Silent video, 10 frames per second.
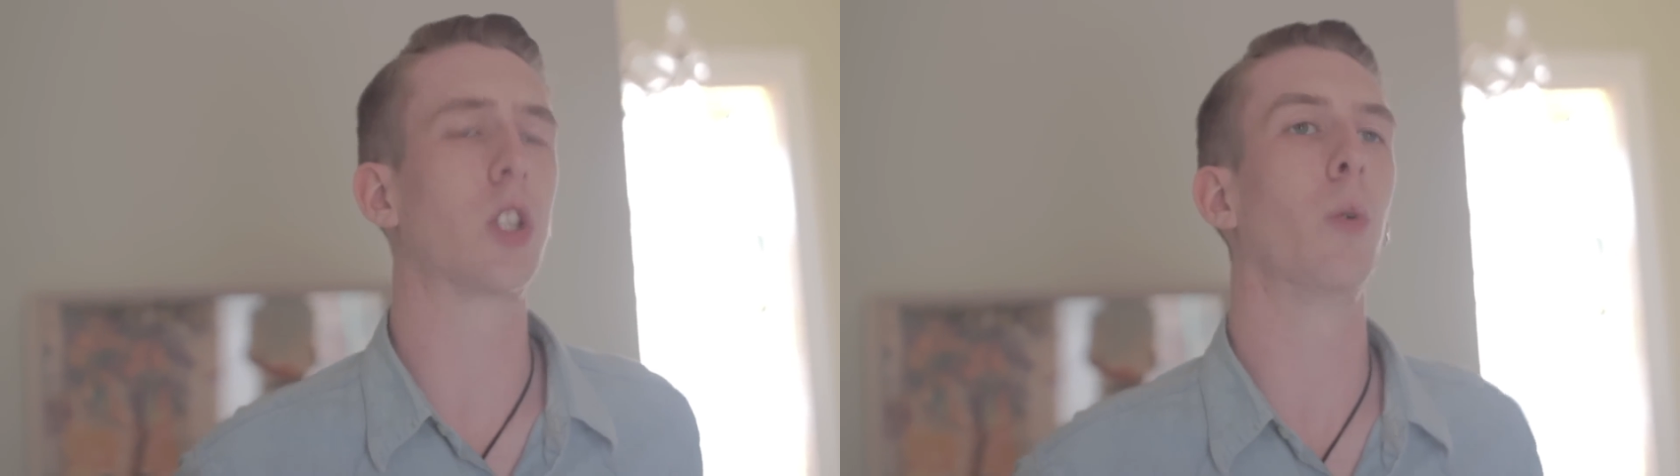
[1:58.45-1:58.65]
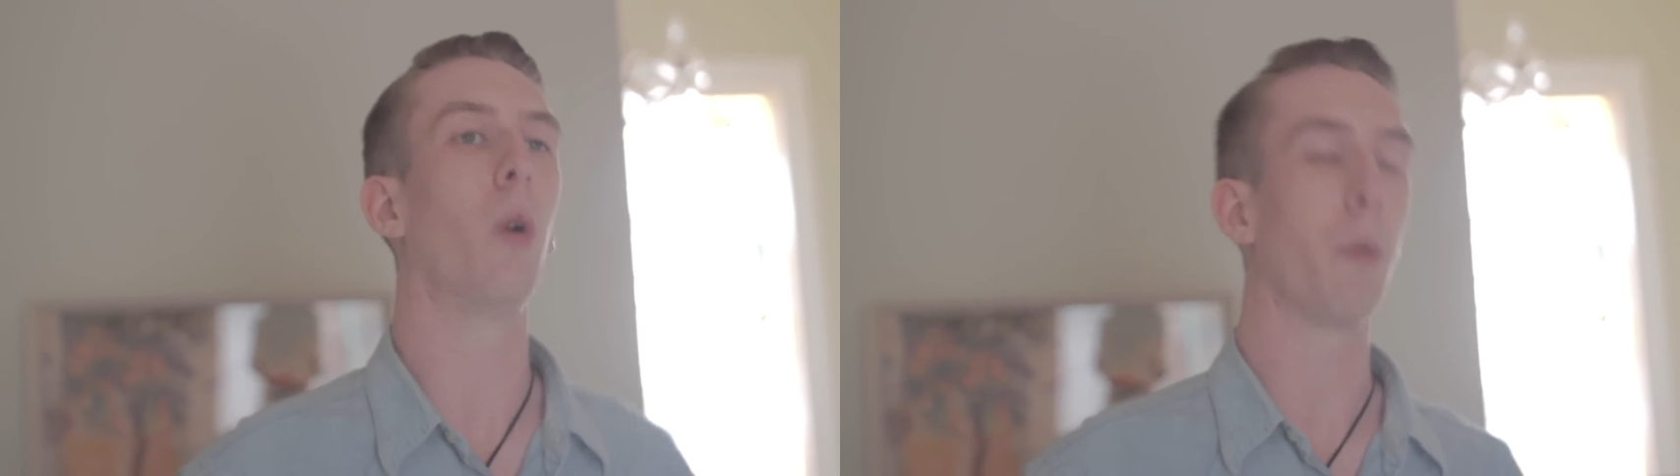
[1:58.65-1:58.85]

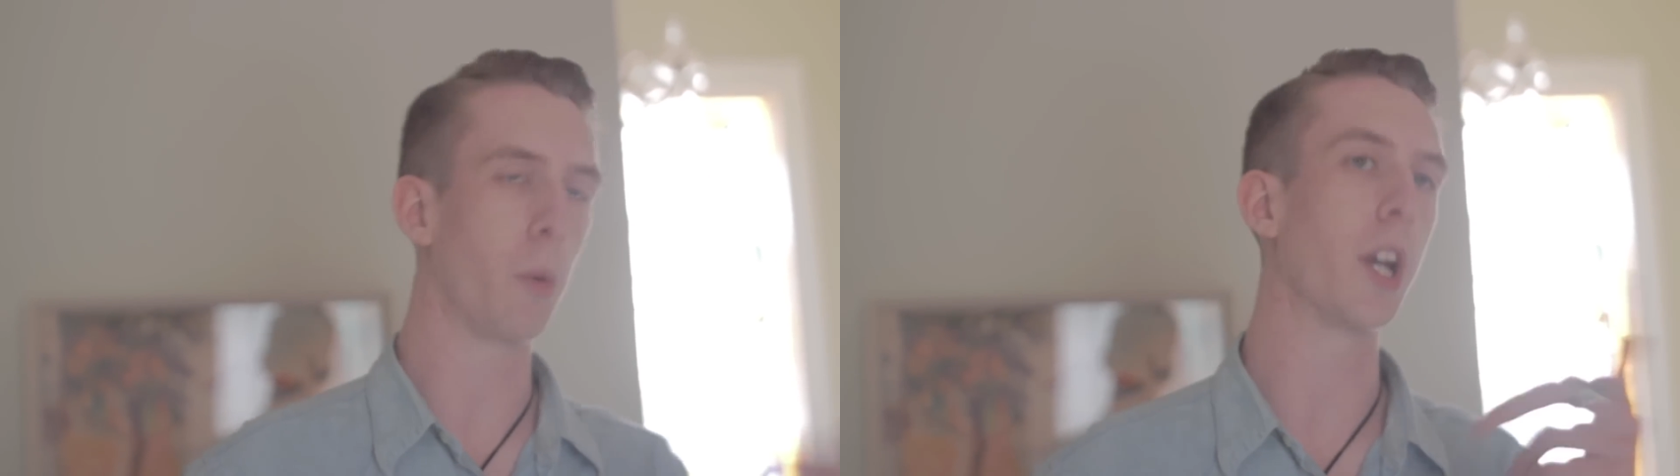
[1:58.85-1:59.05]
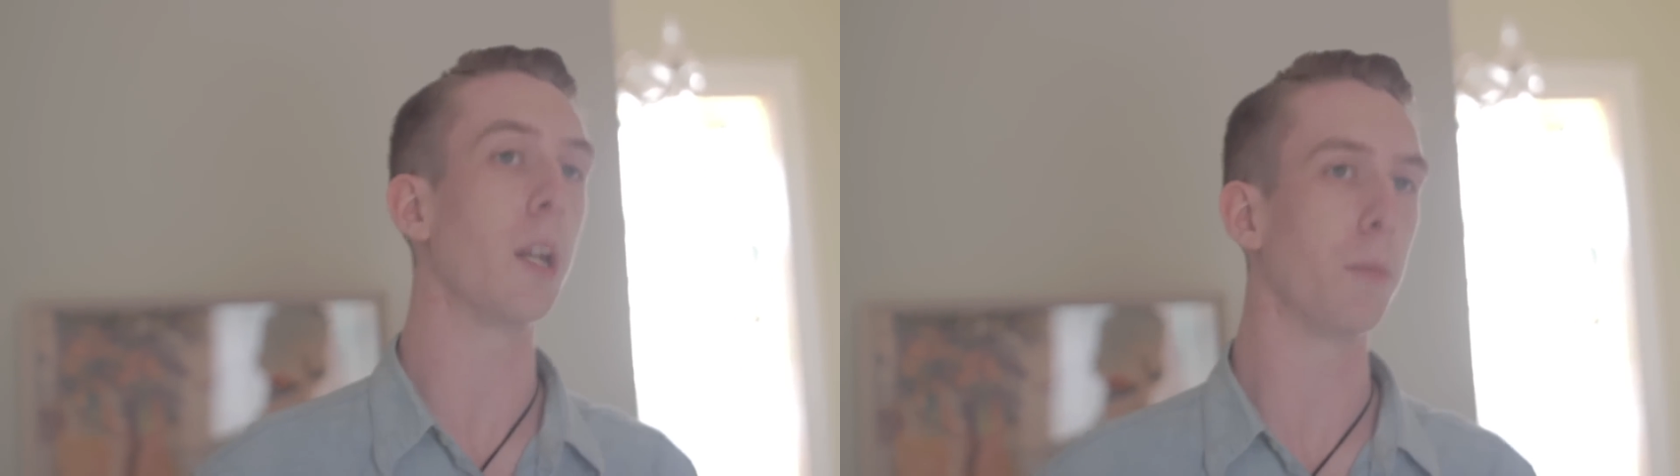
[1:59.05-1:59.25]
so what we
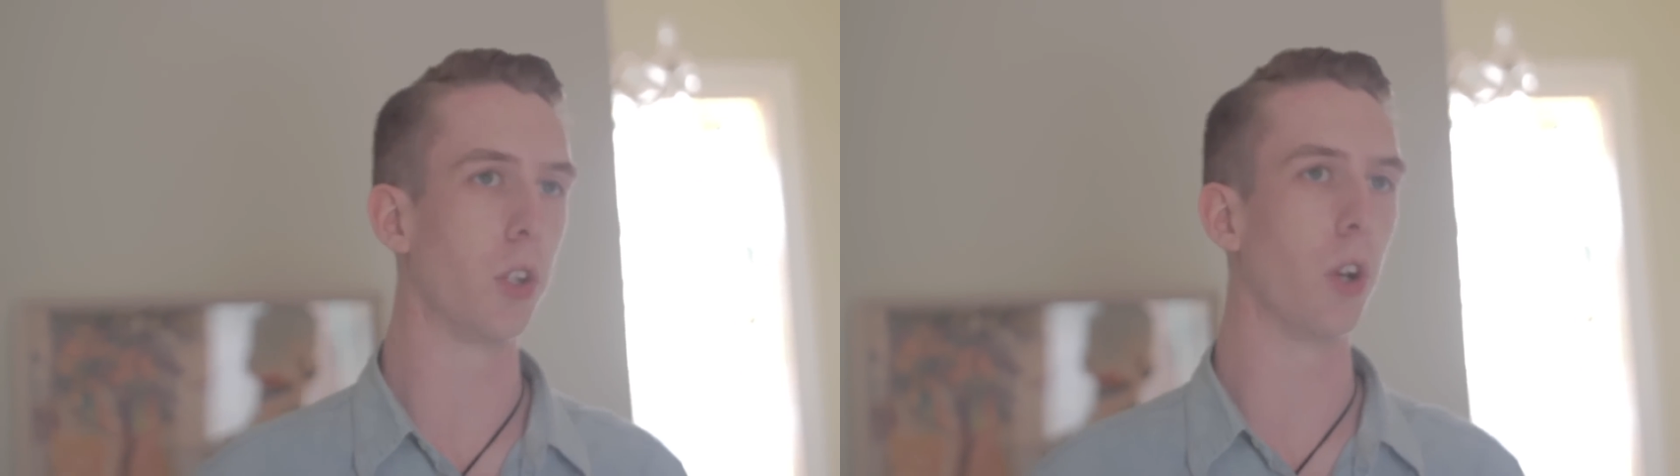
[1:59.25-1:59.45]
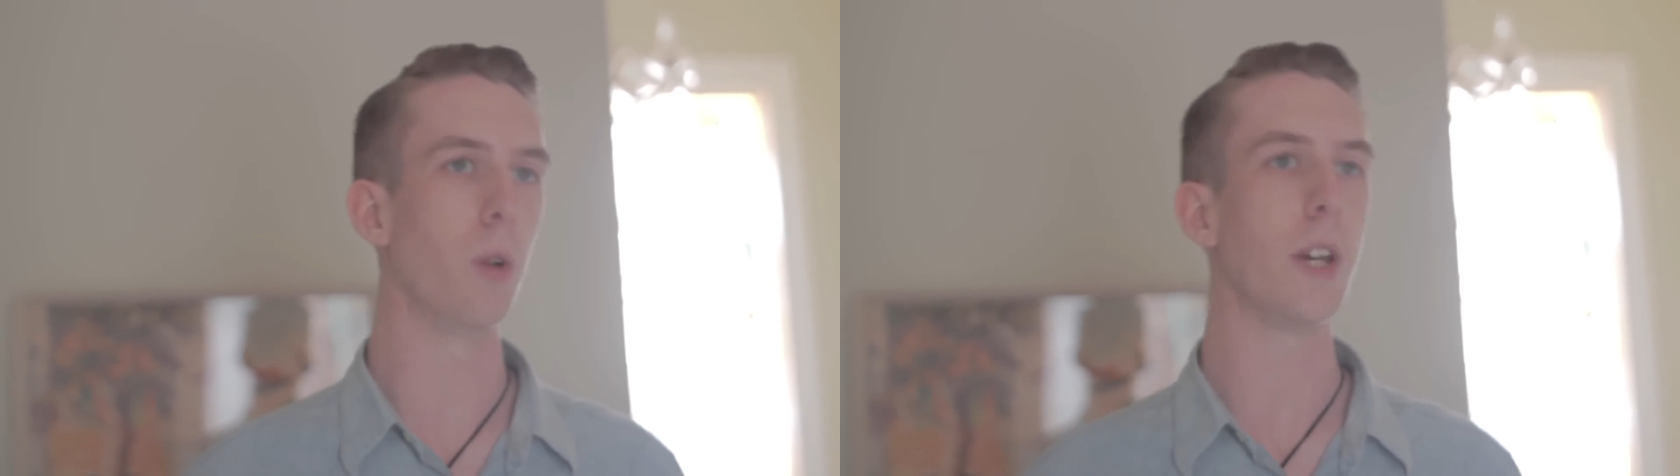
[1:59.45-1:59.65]
wanted him
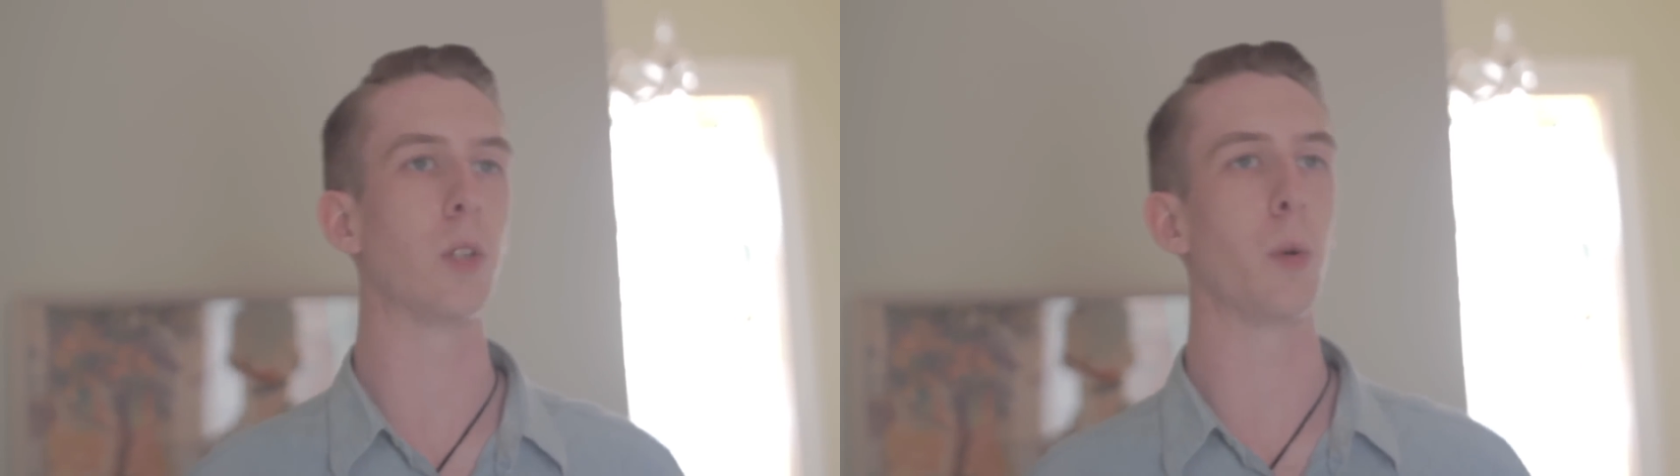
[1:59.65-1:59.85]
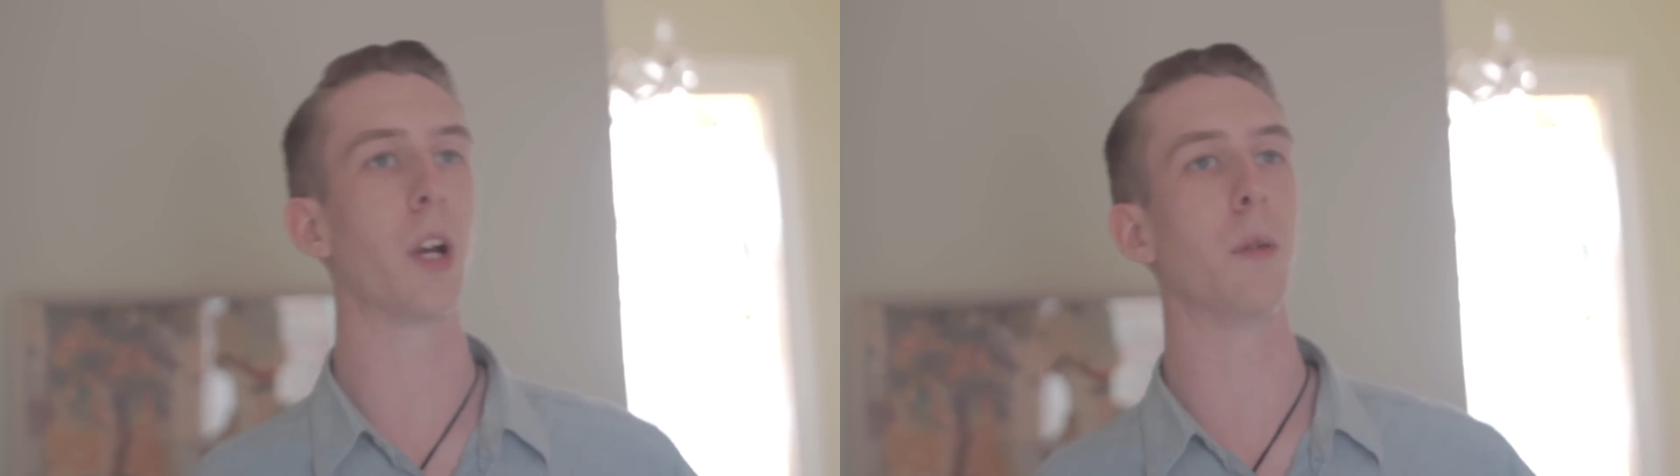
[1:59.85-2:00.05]
to do
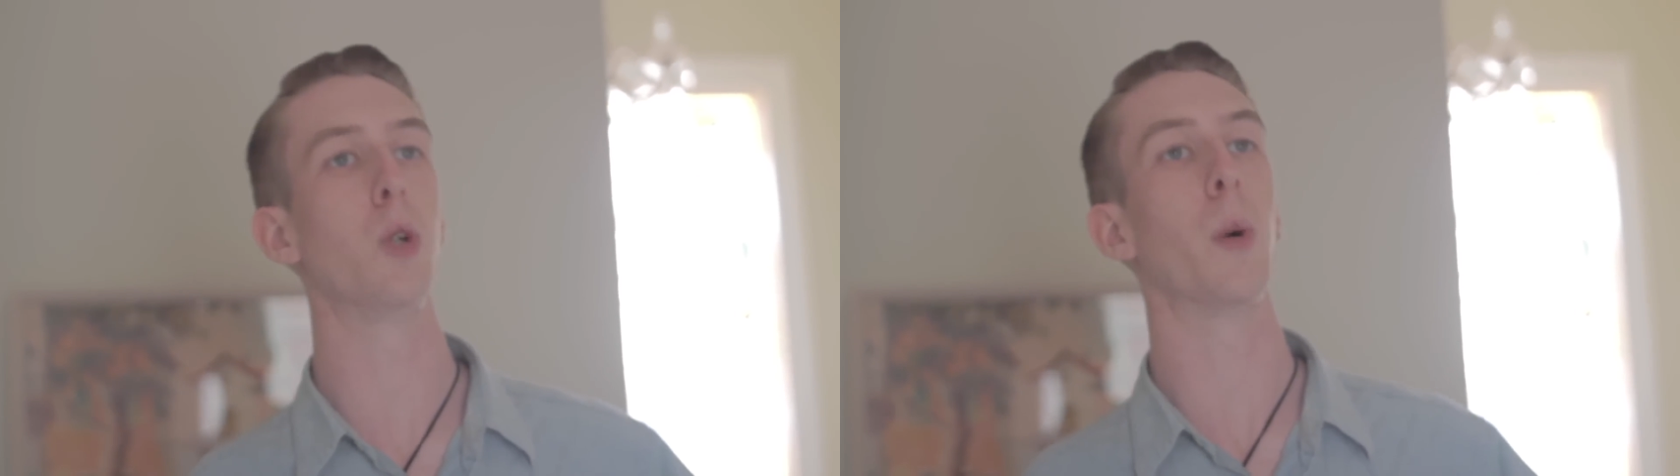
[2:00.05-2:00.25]
is we wanted him to